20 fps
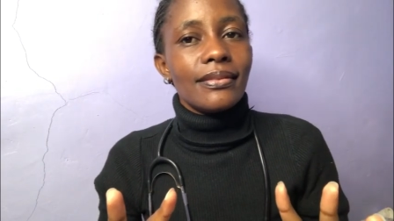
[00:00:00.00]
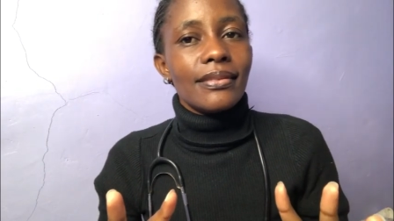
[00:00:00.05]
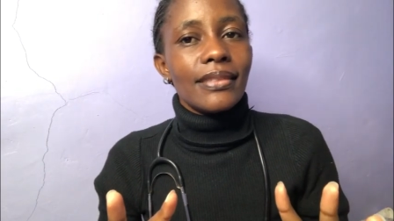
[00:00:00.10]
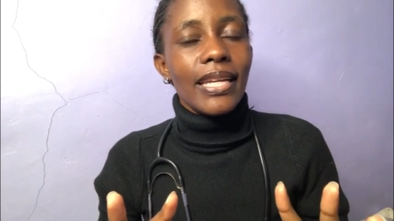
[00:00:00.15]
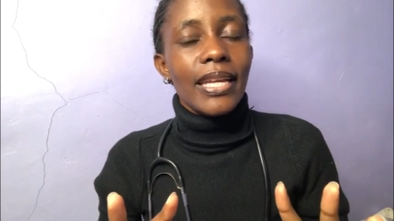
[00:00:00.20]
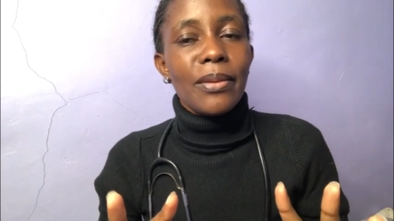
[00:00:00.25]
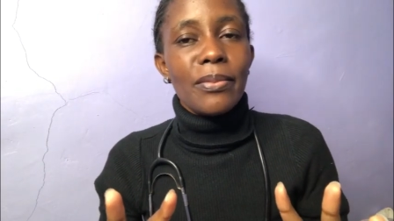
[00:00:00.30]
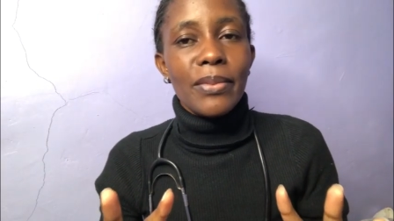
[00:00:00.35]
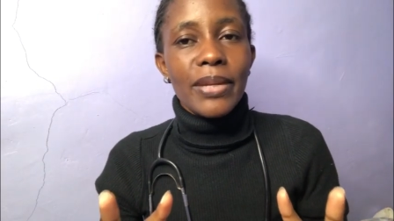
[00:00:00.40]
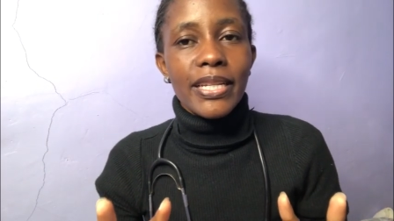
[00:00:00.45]

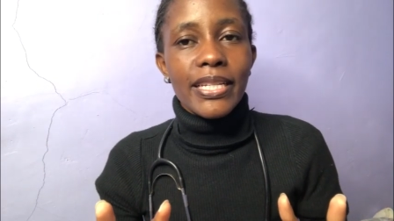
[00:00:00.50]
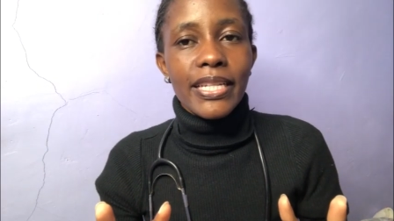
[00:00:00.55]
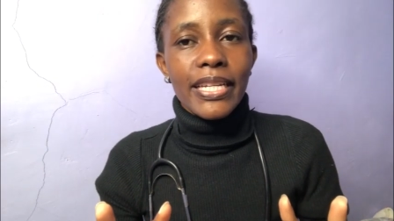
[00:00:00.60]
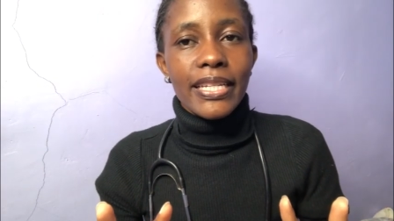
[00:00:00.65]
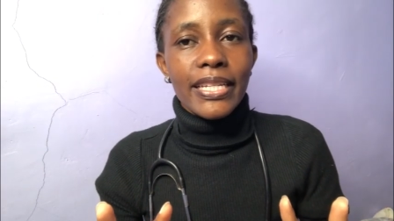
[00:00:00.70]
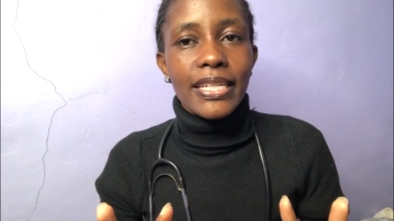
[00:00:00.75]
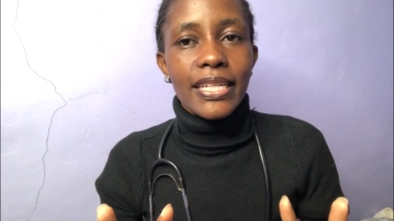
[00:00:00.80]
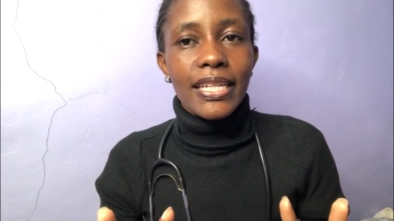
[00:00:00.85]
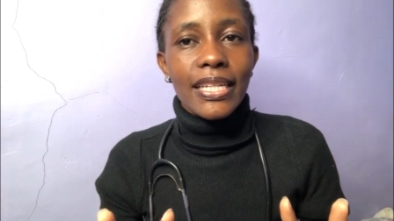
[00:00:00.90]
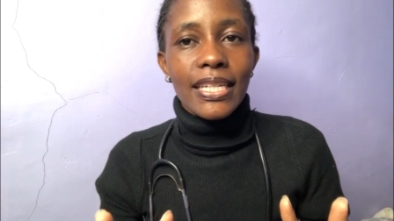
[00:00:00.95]

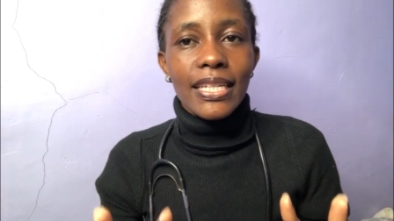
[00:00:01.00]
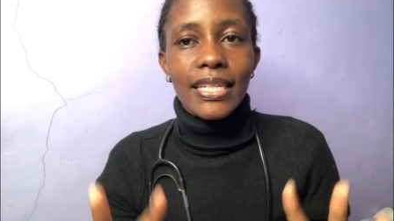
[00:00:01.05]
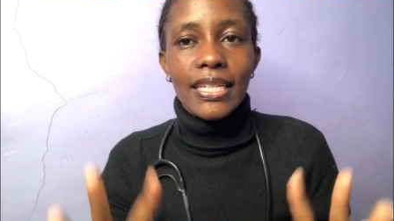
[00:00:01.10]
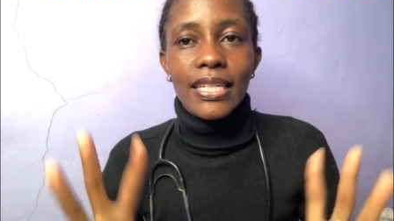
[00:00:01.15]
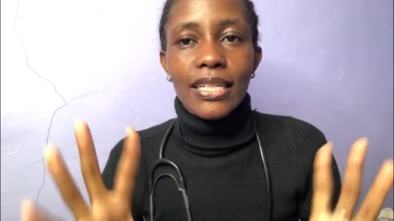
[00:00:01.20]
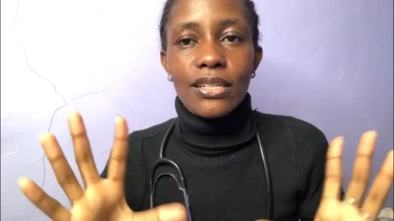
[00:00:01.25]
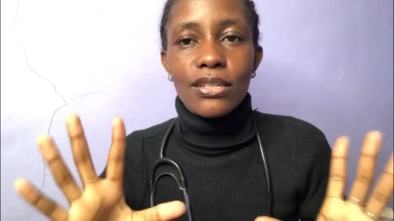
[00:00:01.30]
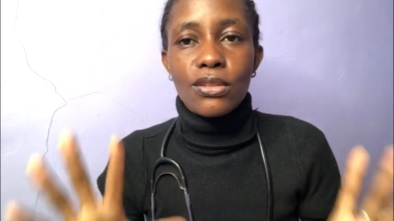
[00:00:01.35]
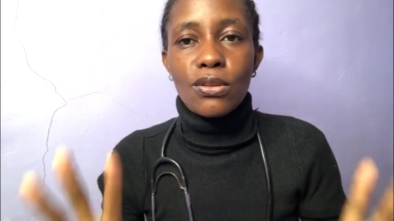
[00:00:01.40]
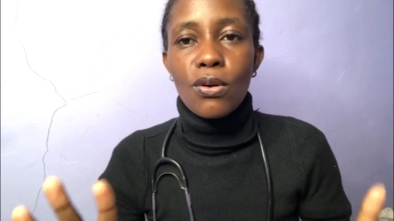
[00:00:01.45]
immediately.
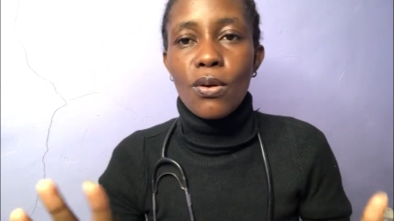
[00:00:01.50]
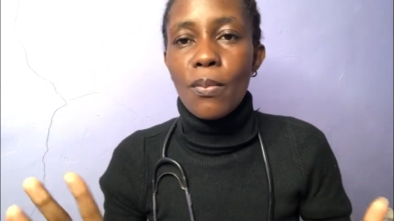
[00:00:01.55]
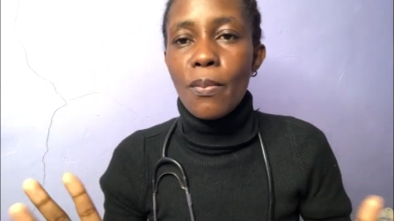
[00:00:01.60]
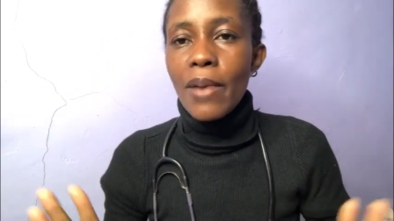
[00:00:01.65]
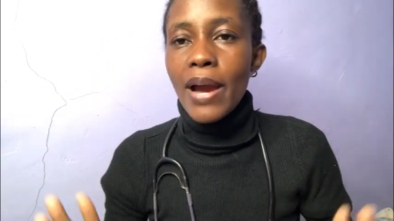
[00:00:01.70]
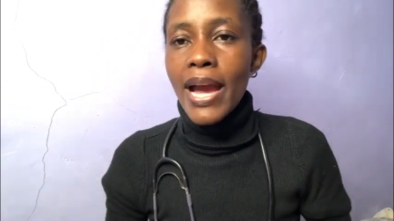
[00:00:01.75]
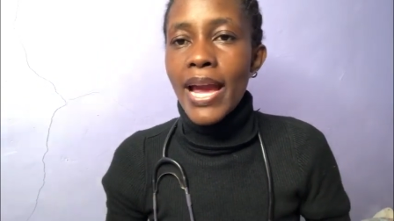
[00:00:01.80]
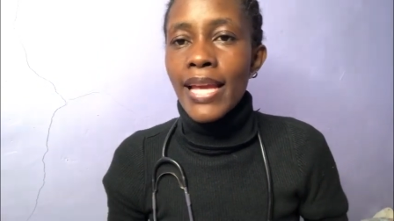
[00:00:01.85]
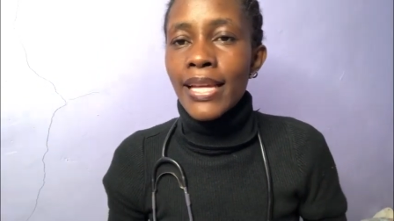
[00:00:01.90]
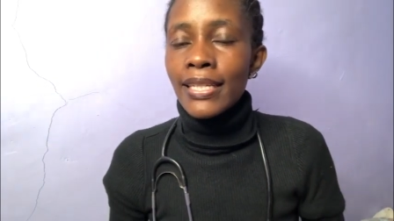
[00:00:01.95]
So
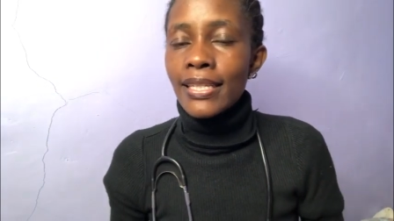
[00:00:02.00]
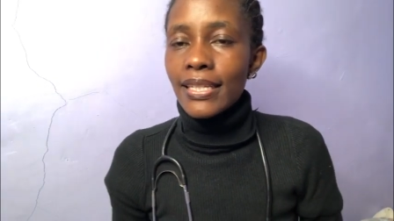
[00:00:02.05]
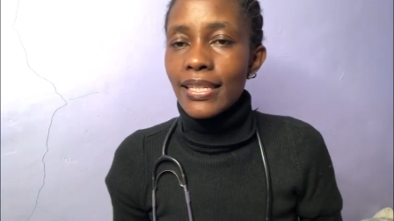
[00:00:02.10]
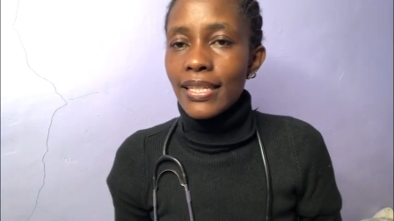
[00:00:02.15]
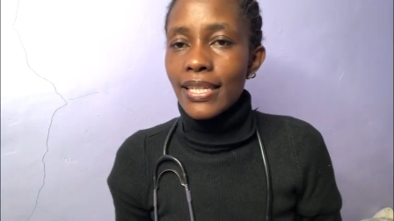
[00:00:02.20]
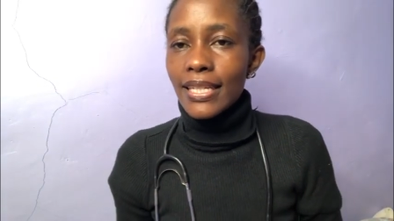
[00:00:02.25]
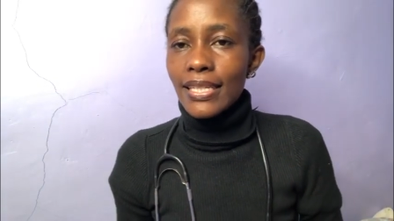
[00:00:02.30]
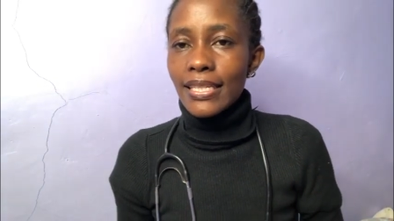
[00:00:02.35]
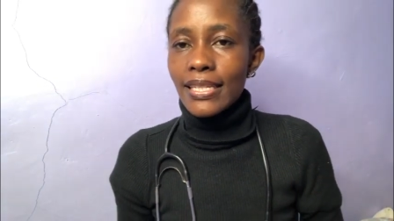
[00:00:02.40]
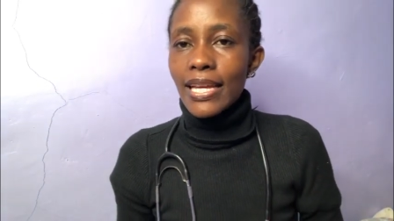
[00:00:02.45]
bye till
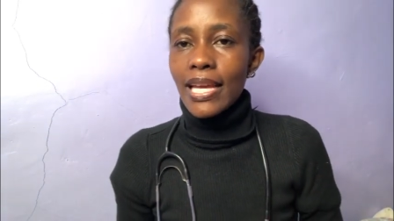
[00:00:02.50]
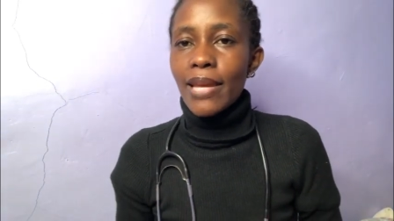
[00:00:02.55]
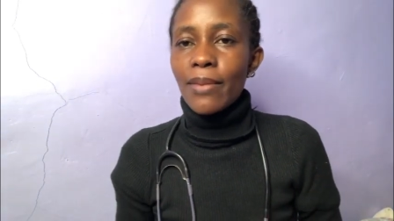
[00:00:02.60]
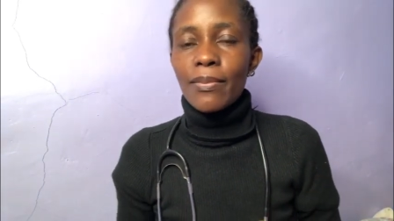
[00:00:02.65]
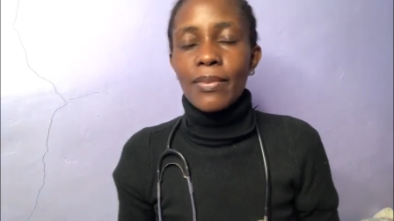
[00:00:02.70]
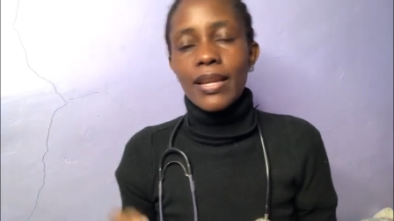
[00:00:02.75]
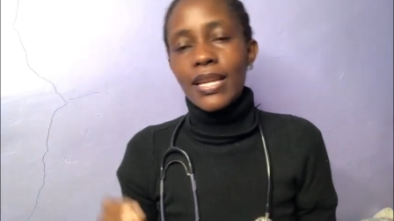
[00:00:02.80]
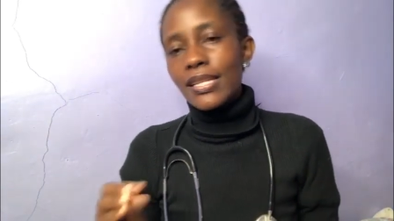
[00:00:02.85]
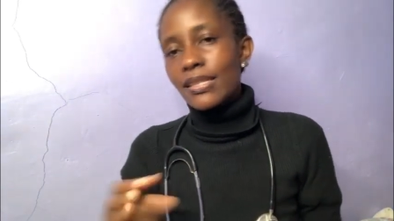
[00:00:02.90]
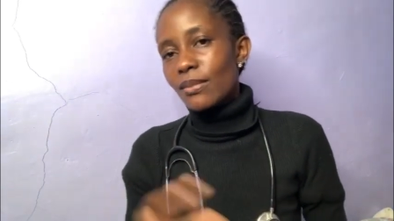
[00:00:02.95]
next time.
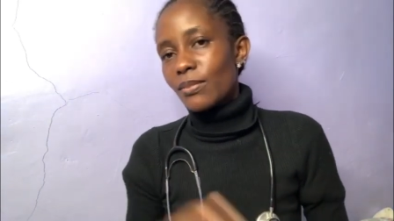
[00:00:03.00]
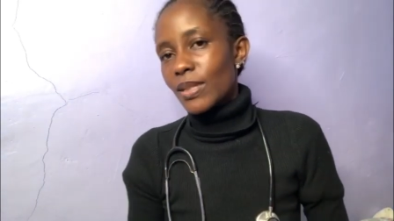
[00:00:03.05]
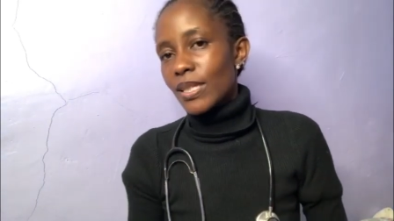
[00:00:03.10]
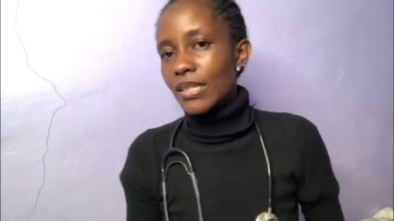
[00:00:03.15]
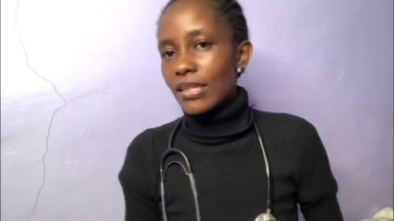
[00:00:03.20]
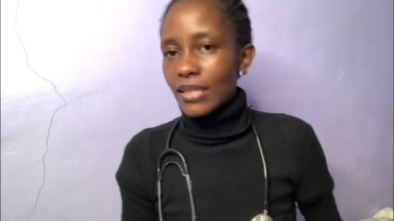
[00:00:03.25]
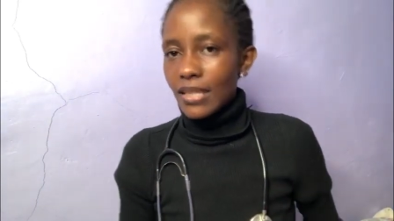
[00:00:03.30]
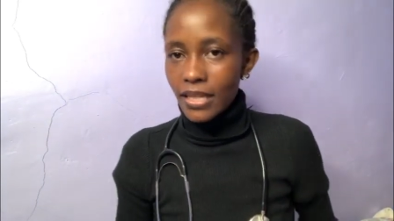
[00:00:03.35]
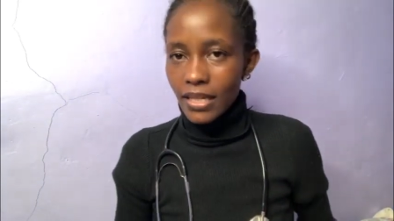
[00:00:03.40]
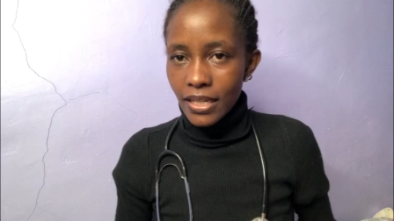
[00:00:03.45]
Let's meet in
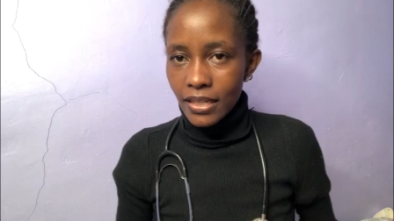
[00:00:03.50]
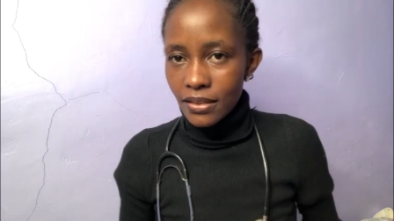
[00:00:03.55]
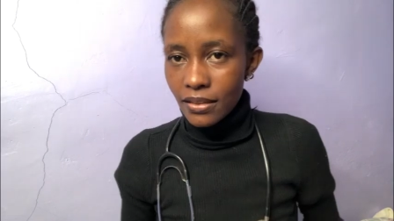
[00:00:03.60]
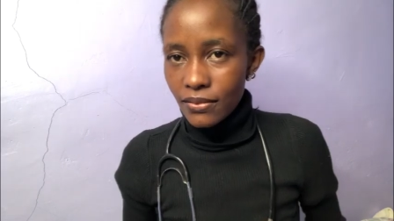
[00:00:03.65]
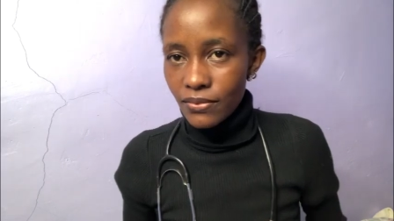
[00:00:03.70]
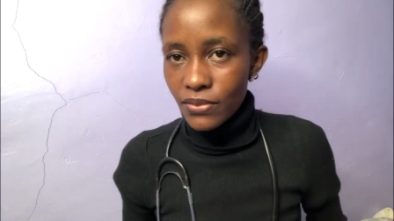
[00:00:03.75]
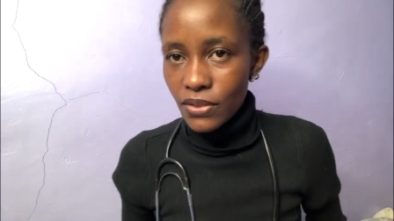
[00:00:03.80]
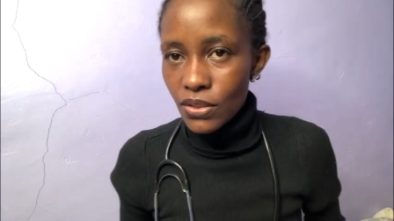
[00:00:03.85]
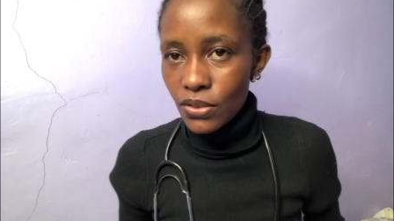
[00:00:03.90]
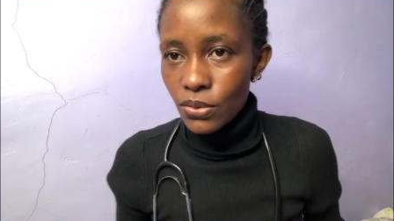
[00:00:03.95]
the next
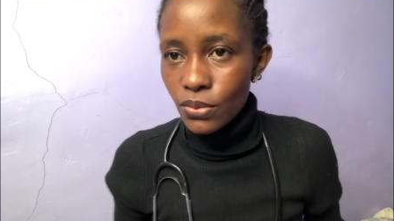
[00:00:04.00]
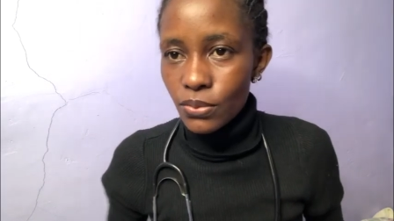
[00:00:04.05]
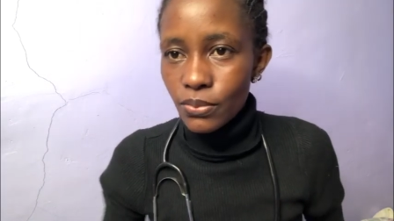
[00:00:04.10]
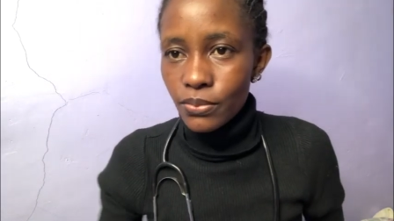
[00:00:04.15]
video.